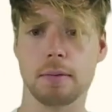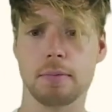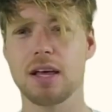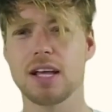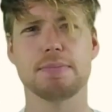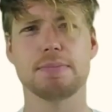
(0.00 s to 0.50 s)
It's
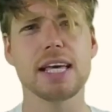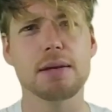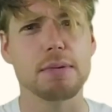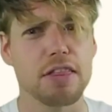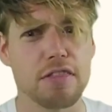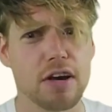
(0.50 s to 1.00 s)
making me
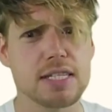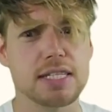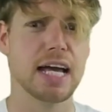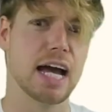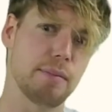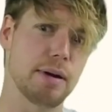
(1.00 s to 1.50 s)
thirsty, how
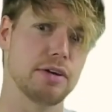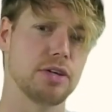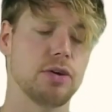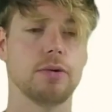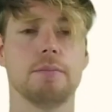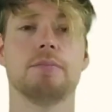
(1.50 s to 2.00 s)
about you?
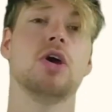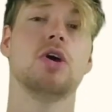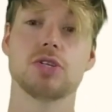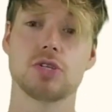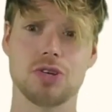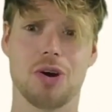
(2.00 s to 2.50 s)

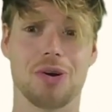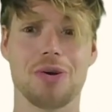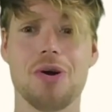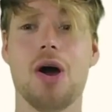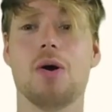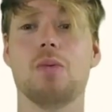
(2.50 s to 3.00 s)
So
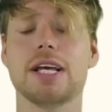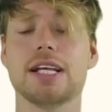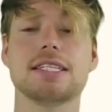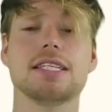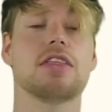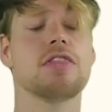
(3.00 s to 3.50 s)
we can see
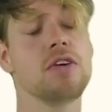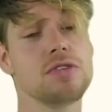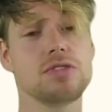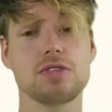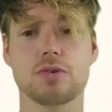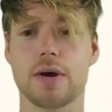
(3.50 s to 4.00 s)
that those 2
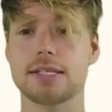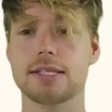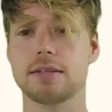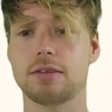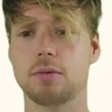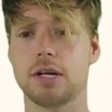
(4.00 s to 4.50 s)
squares, the
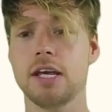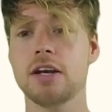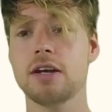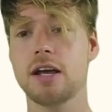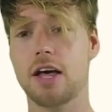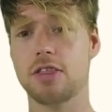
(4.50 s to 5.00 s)
one here
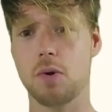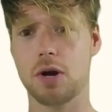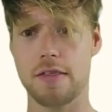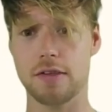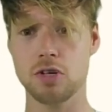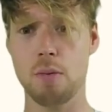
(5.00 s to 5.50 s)
and the one at the
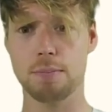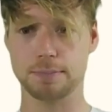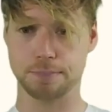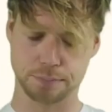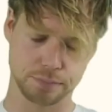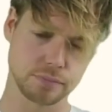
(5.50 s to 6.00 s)
top,
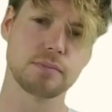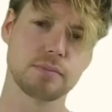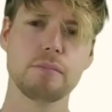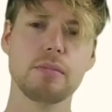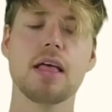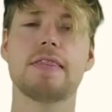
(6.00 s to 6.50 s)

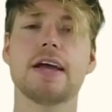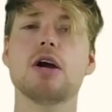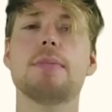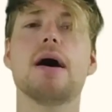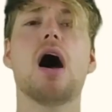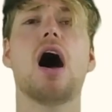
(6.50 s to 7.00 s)
they're about
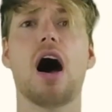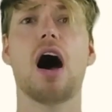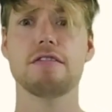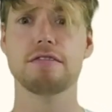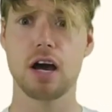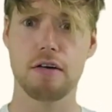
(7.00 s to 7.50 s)
half
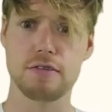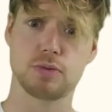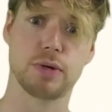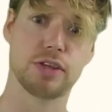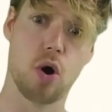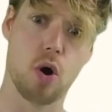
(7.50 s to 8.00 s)
covered with
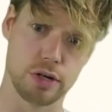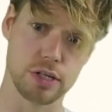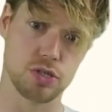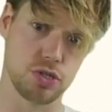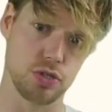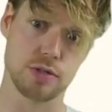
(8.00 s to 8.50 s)
orange
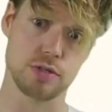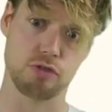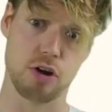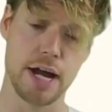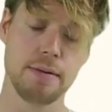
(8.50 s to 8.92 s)
juice, right?